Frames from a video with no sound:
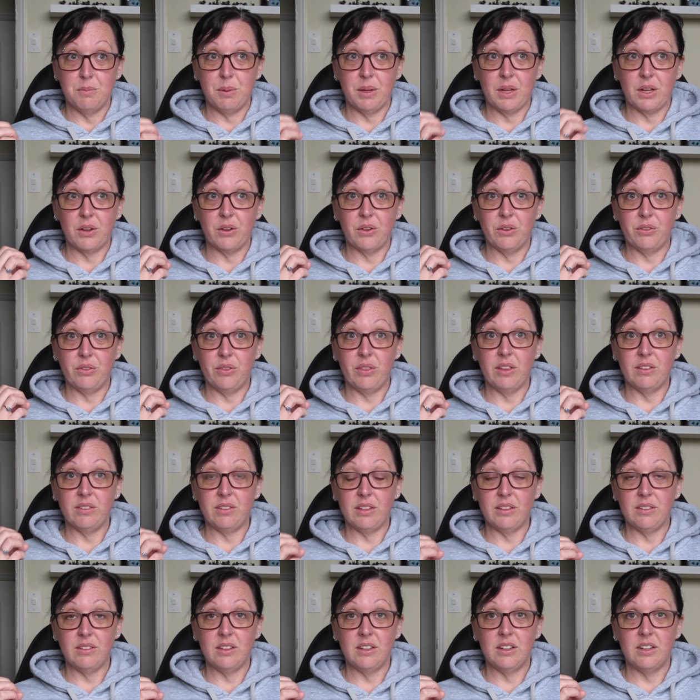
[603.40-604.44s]
because this
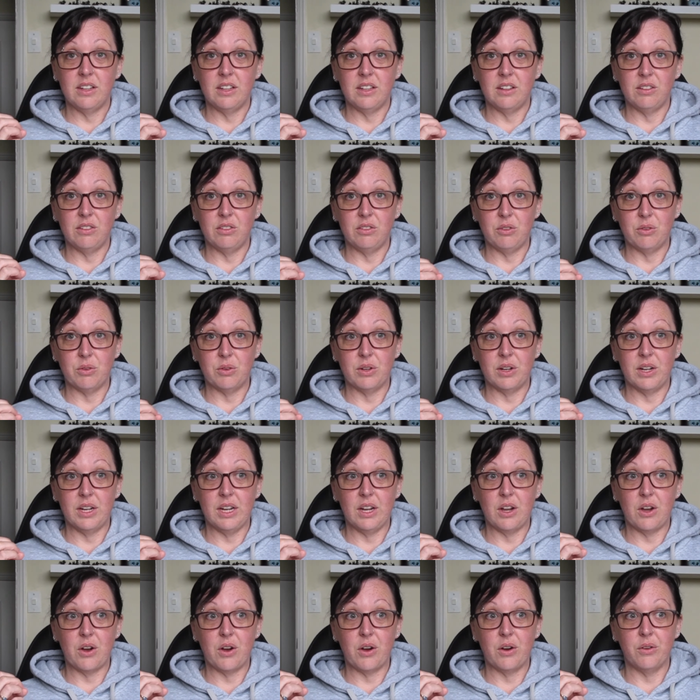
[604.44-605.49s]
isn't a
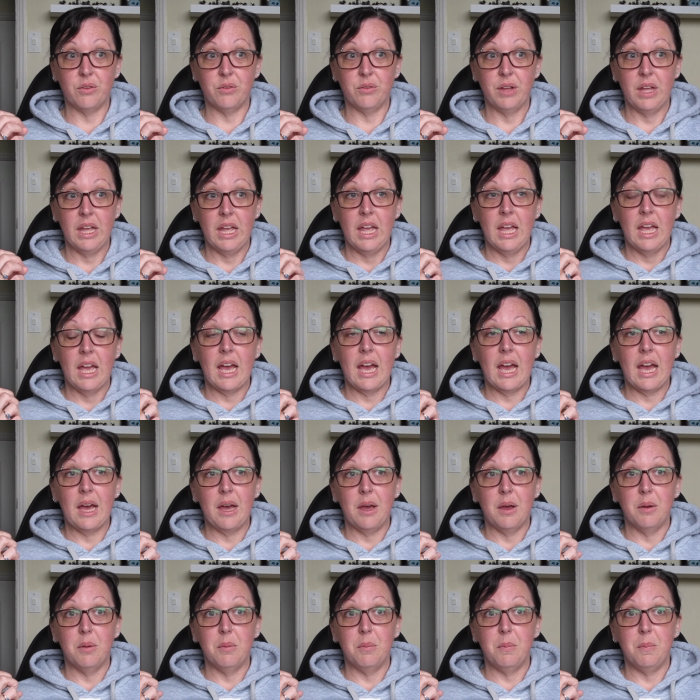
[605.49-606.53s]
story of
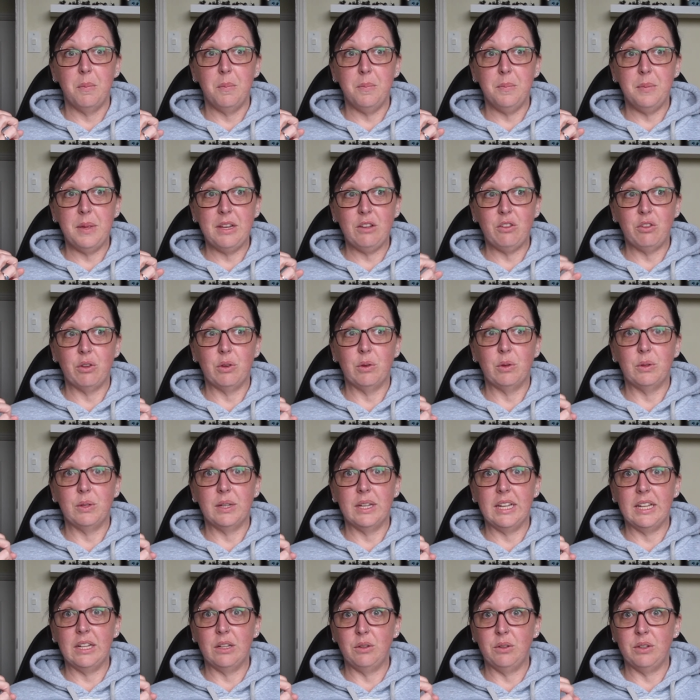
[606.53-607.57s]
uh,
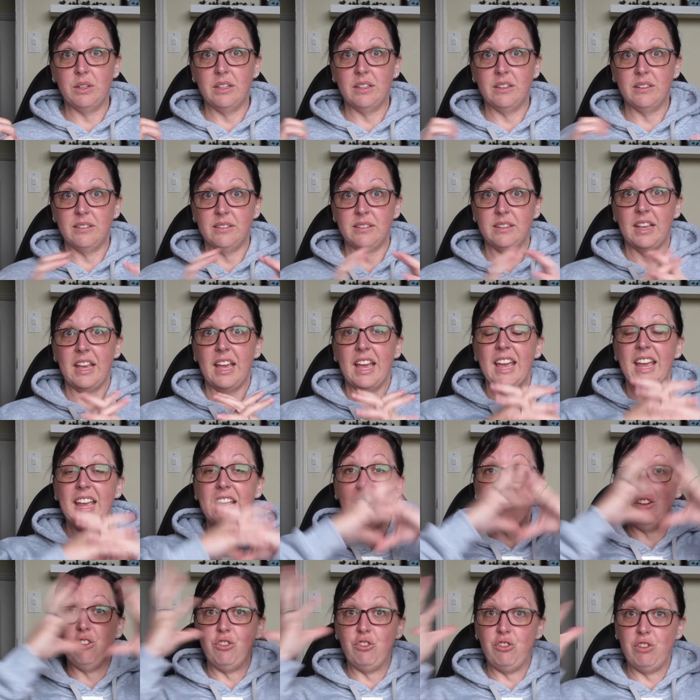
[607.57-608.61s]
mental illness
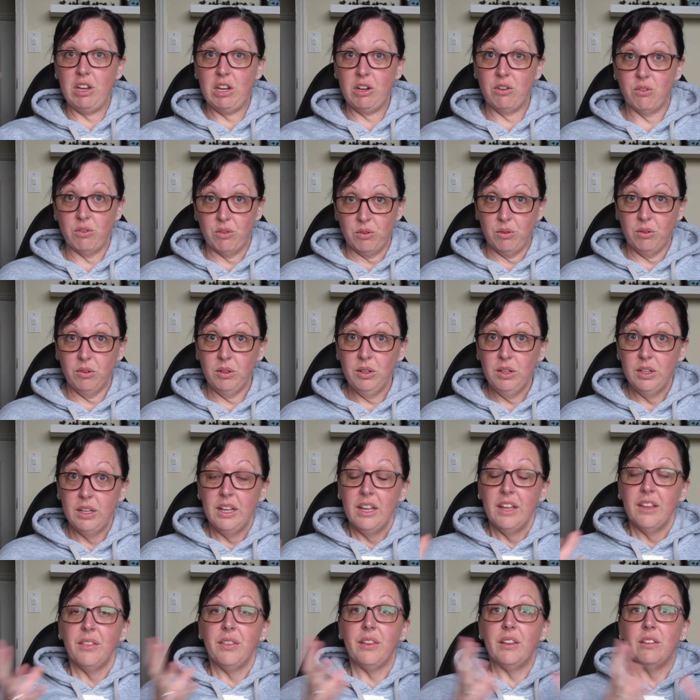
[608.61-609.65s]
in general.
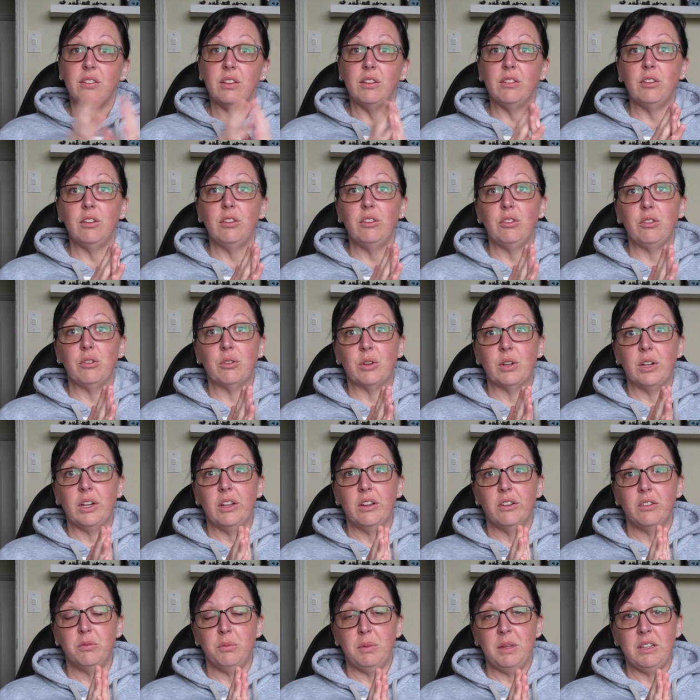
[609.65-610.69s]
This is a story
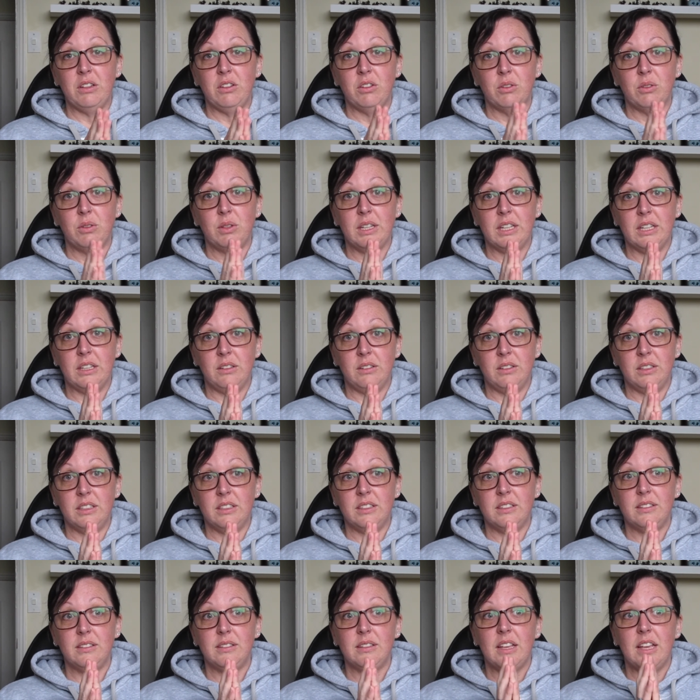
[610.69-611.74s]
of mental
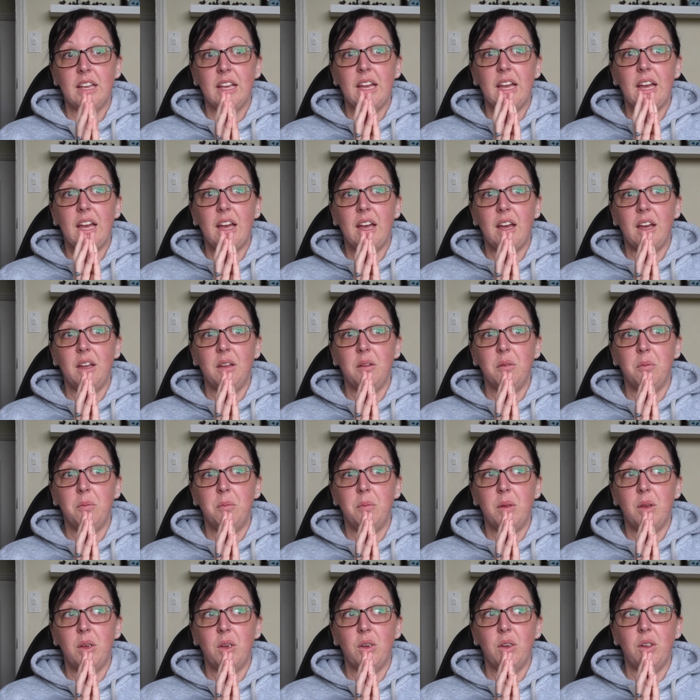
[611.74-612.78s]
illness, um,